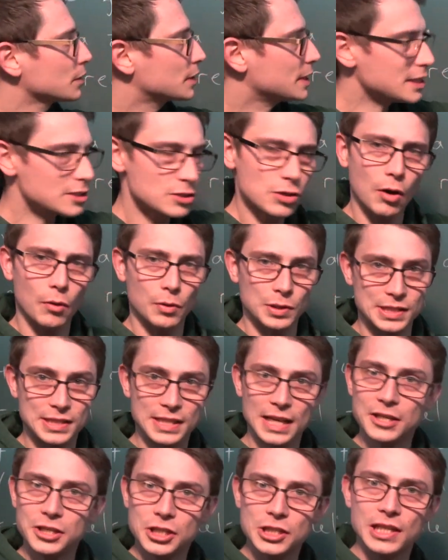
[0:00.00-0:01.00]
get to our
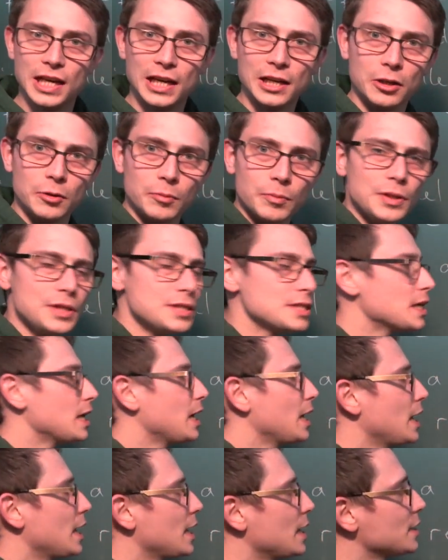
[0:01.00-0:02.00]
sketch a tiny little bit
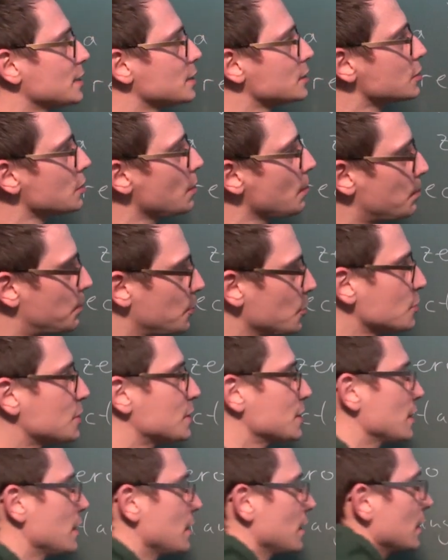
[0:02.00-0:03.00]
and
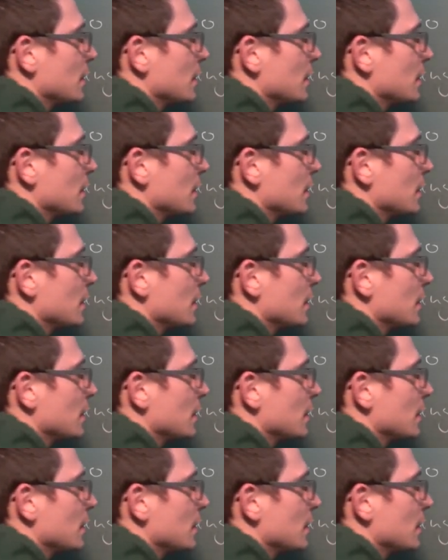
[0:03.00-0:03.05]
put